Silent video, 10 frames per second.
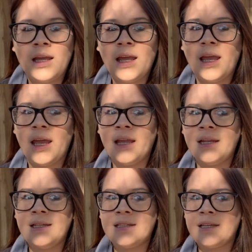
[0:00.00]
And
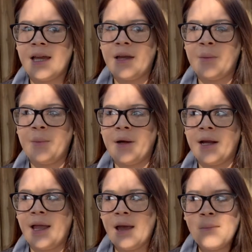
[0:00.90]
he's like,
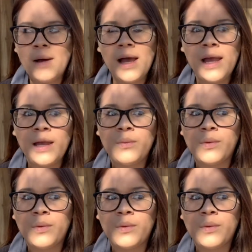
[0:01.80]
where am I?